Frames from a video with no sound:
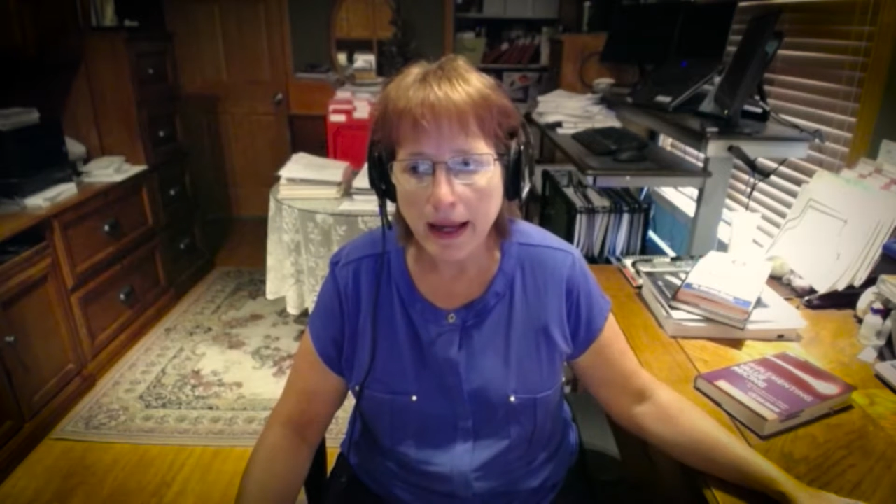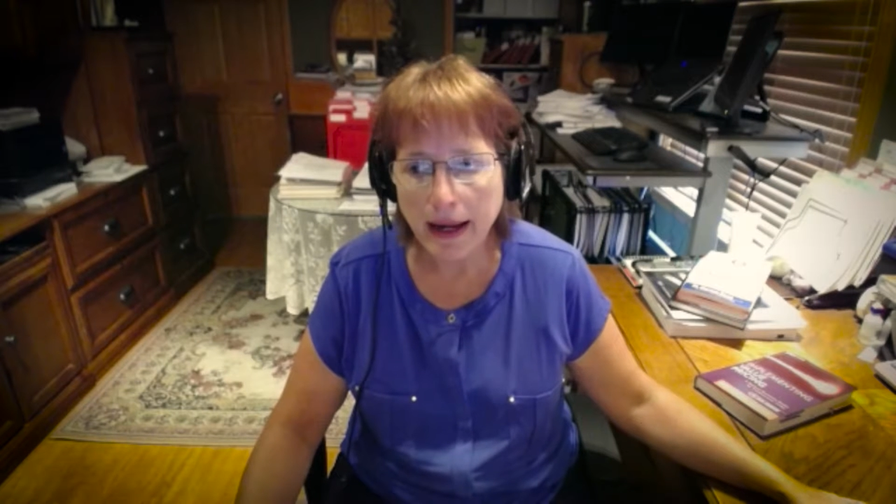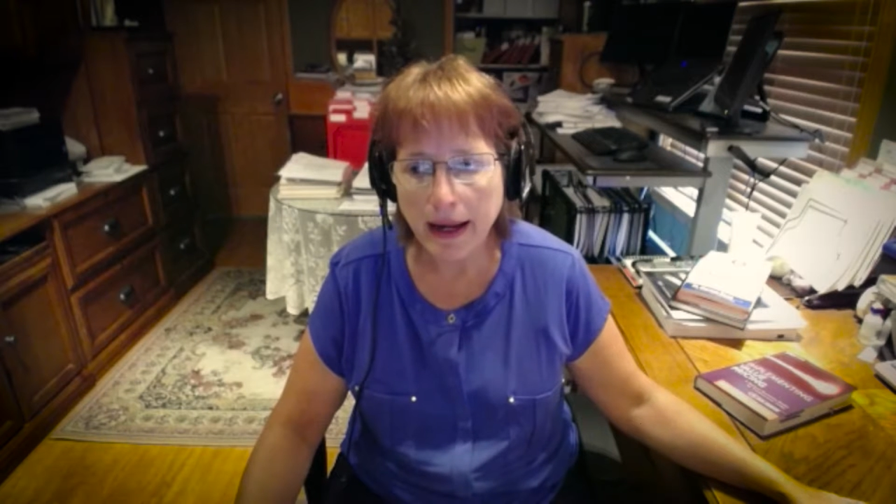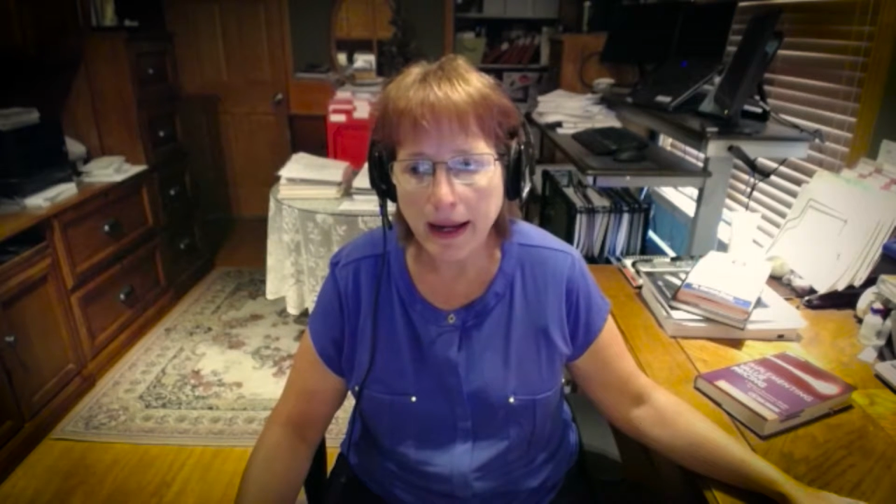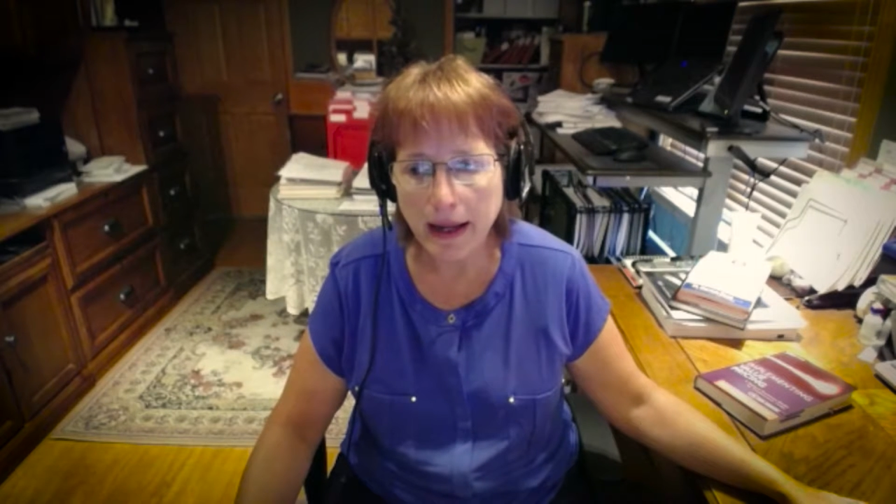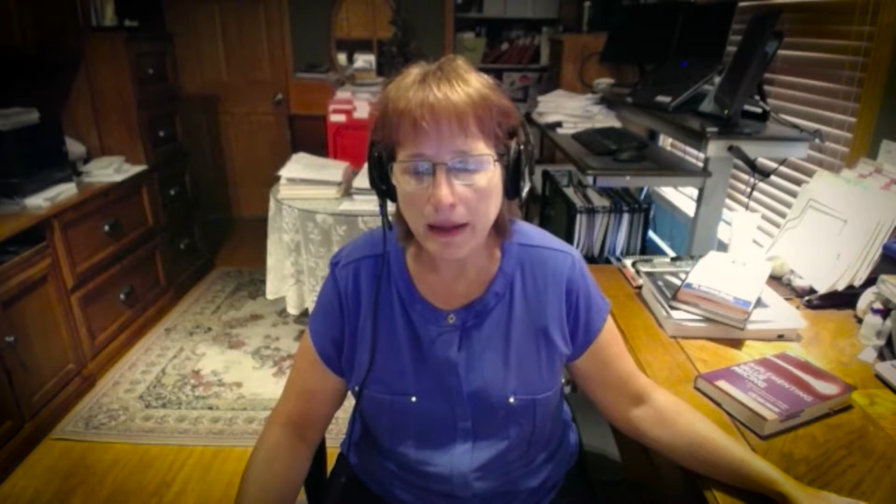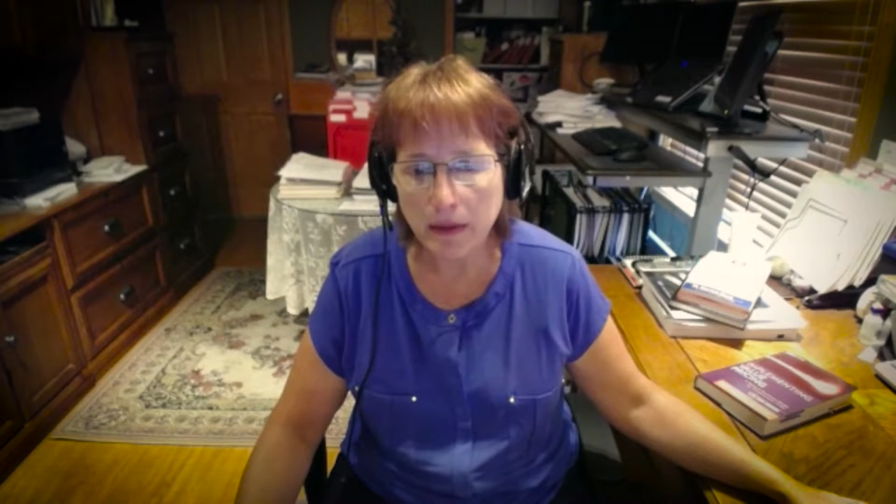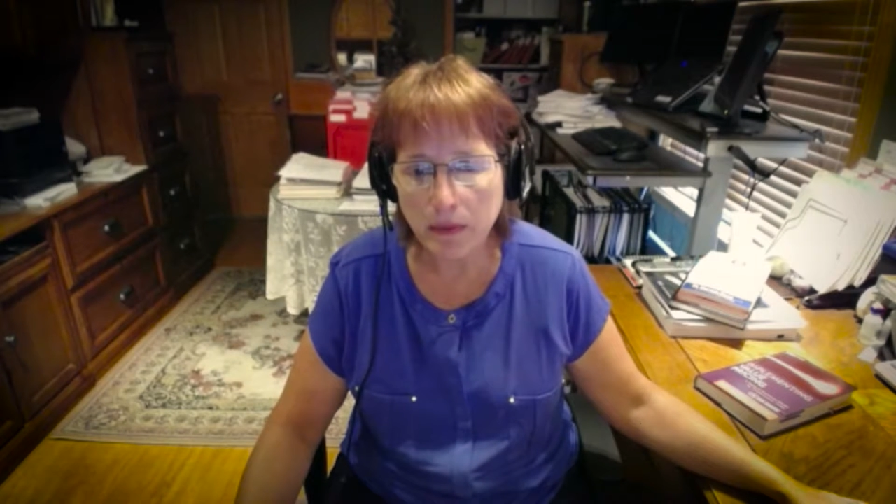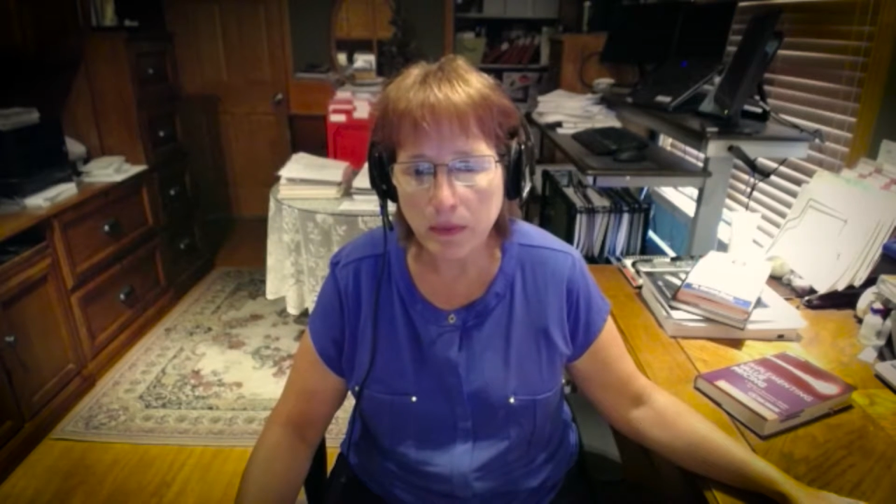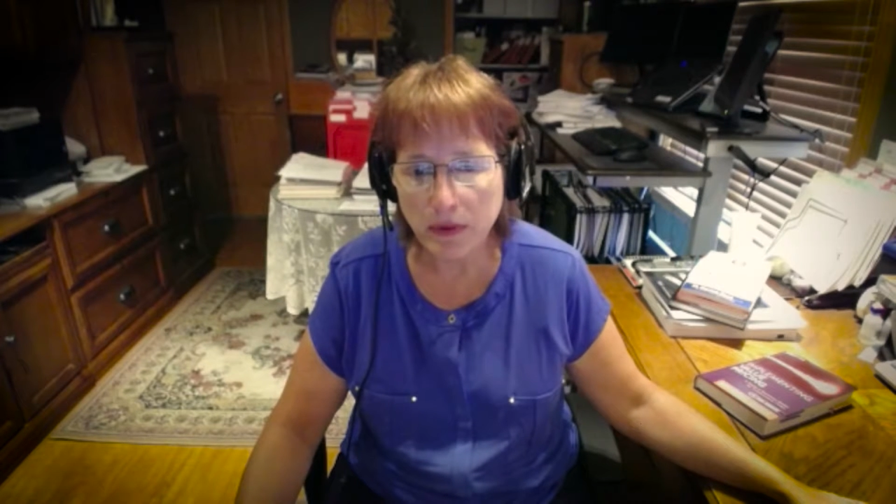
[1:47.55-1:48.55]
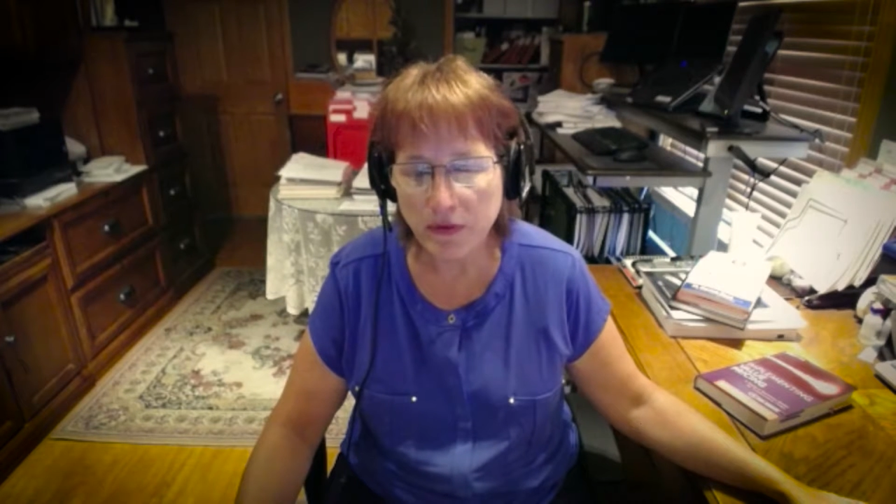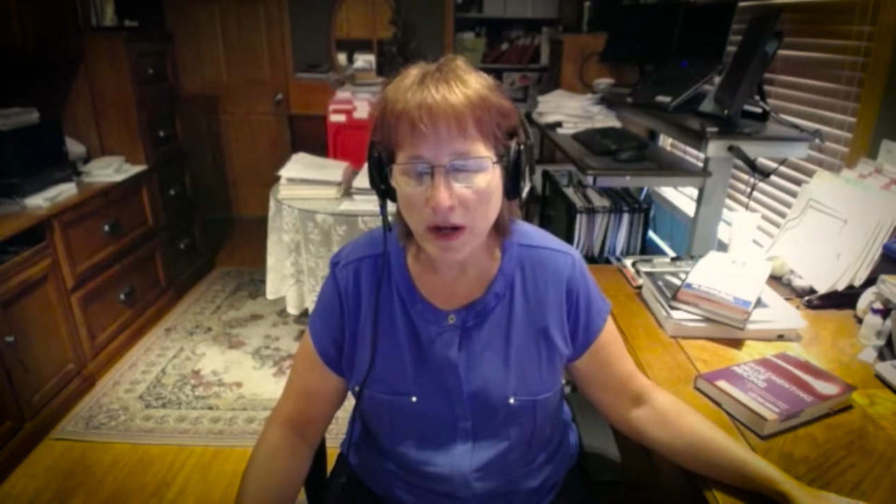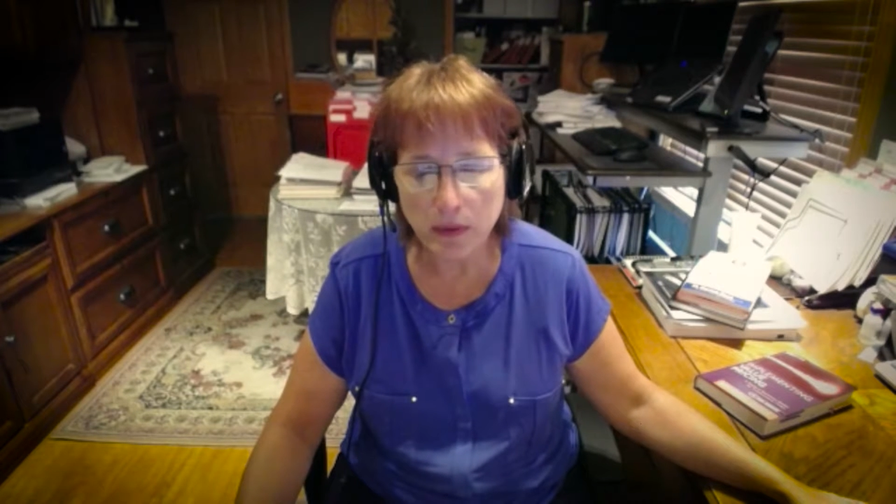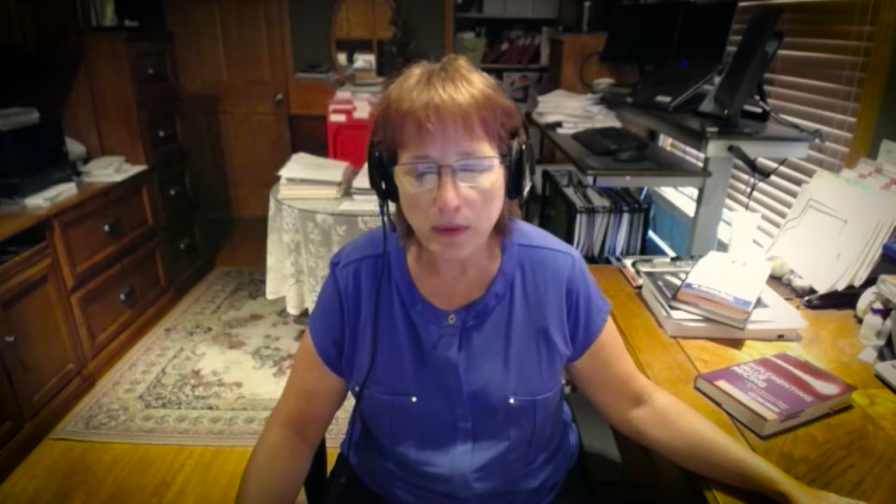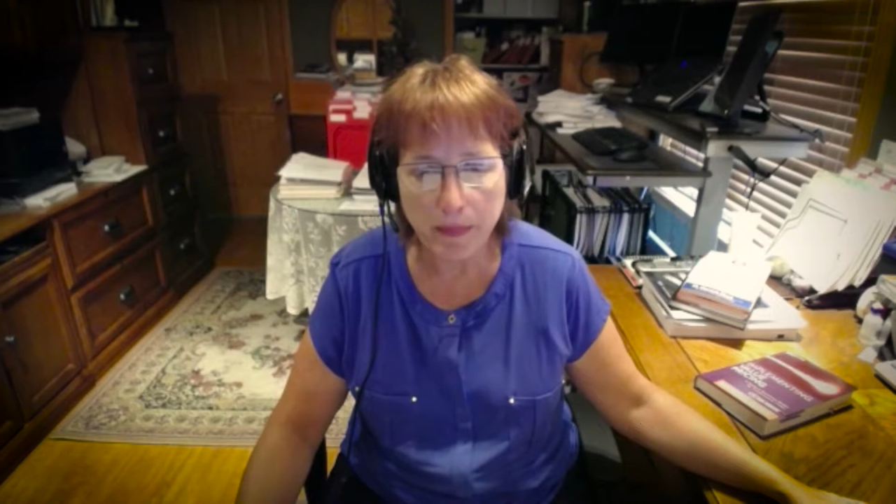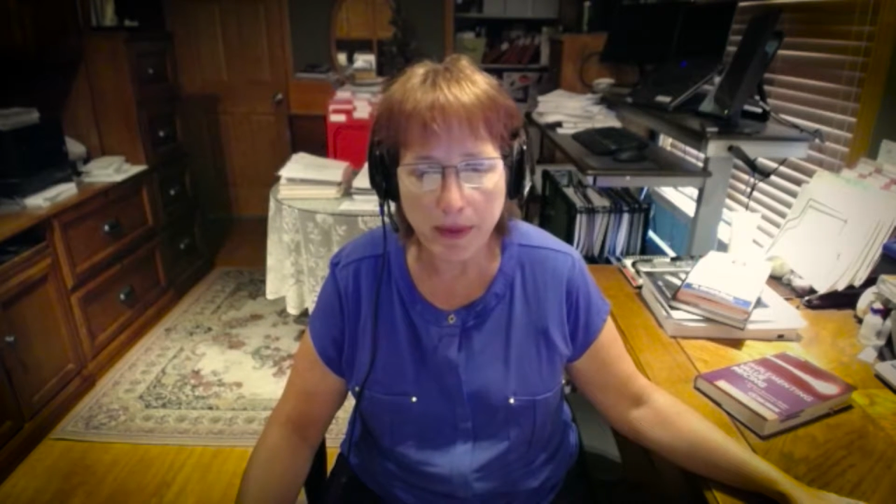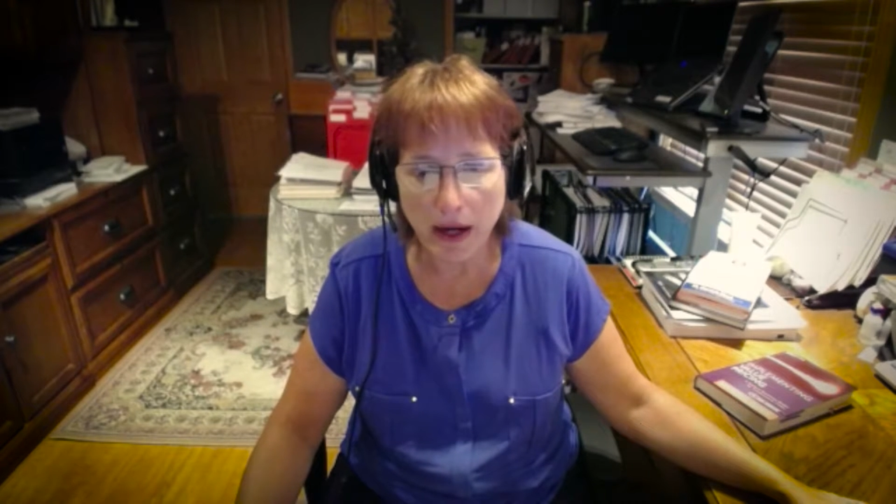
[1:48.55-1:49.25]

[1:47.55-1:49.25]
and we follow up